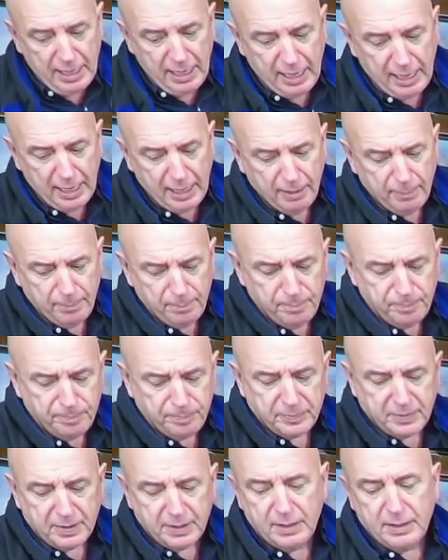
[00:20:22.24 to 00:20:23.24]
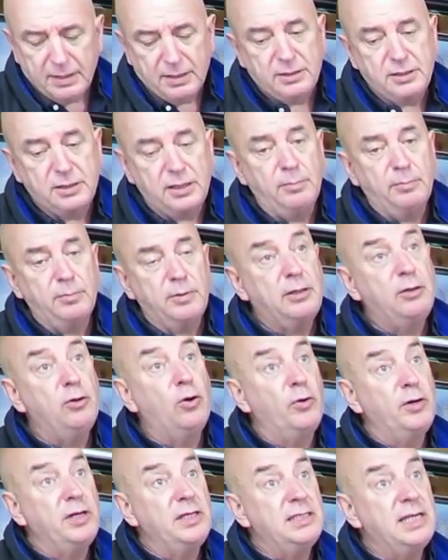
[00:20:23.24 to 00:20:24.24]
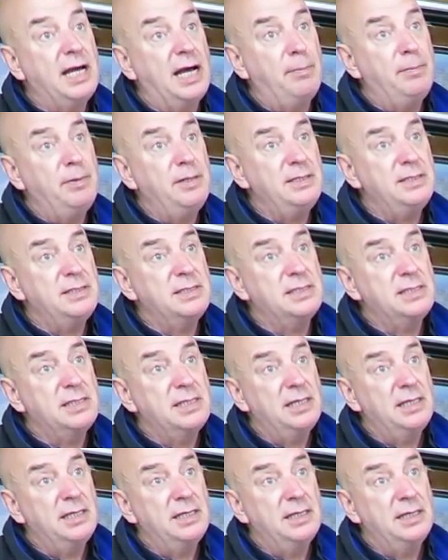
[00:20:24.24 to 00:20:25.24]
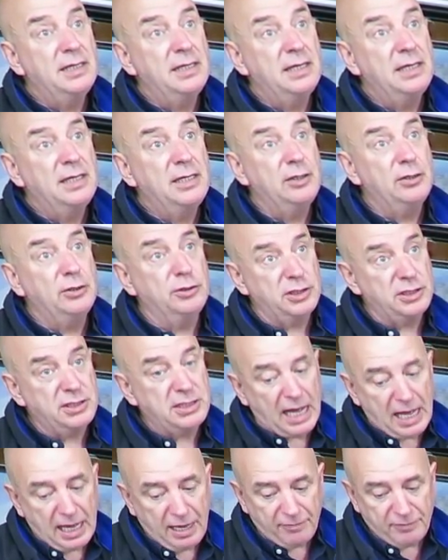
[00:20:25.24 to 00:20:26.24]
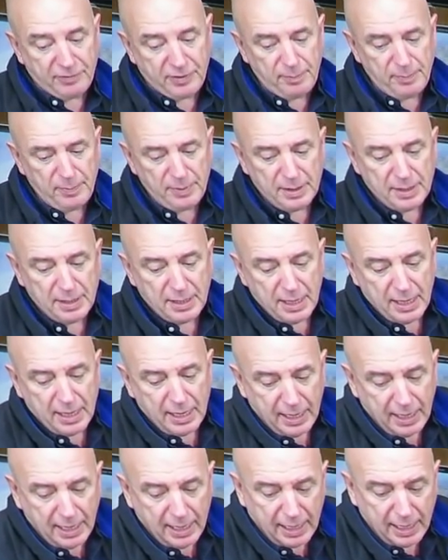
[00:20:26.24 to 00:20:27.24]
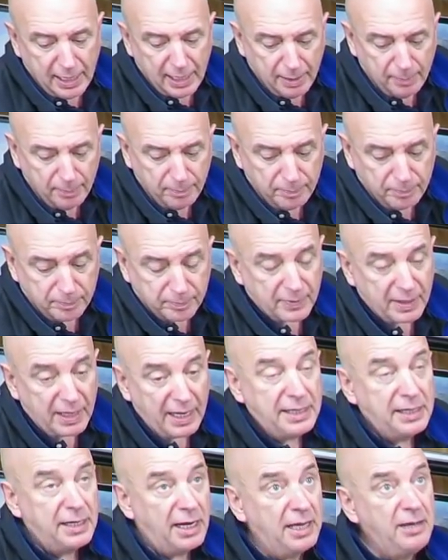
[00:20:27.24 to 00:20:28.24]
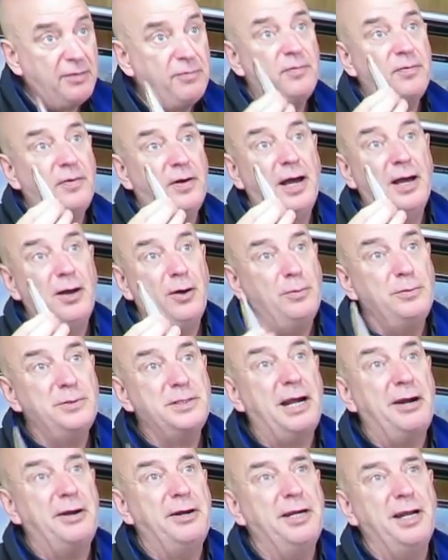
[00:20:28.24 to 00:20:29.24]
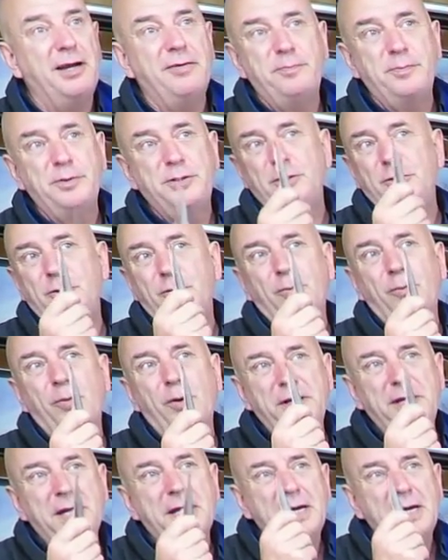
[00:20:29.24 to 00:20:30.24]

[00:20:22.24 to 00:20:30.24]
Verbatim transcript: Um, some chlorine tablets, you know, just to have them. Um, a knife, I always carry a knife, but you know what?